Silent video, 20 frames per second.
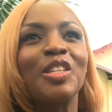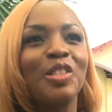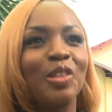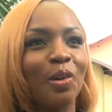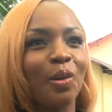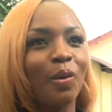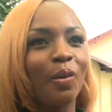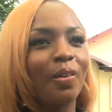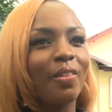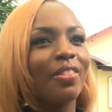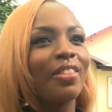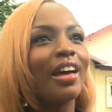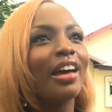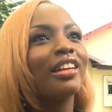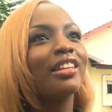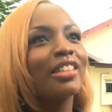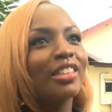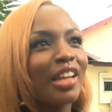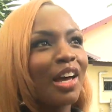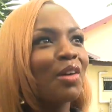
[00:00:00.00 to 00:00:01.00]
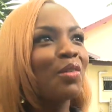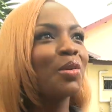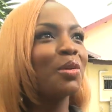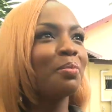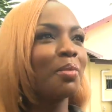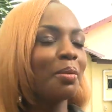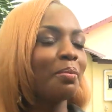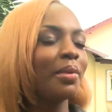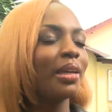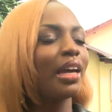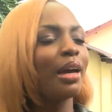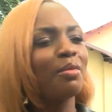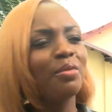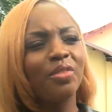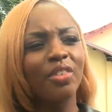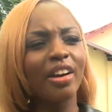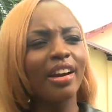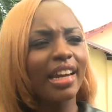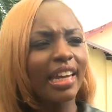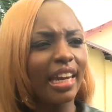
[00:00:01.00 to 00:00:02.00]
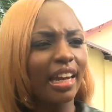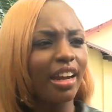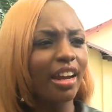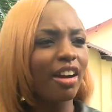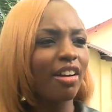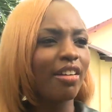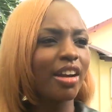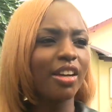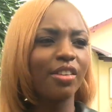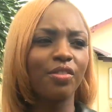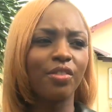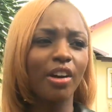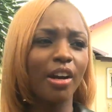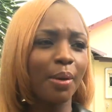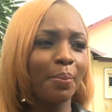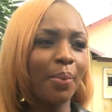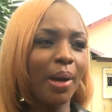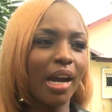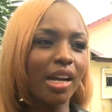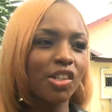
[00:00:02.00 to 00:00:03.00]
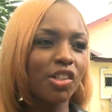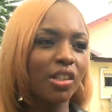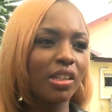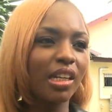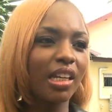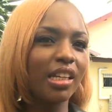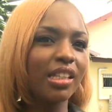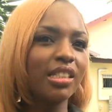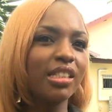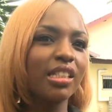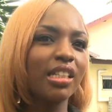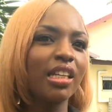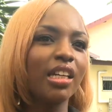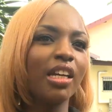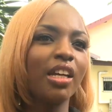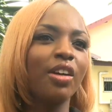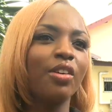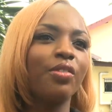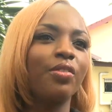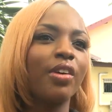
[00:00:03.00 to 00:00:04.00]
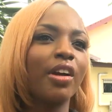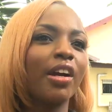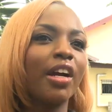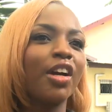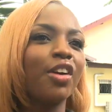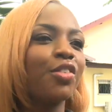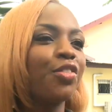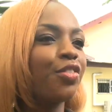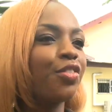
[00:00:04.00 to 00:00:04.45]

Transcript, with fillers: So that, that would be me. I'm very caring, very passionate, very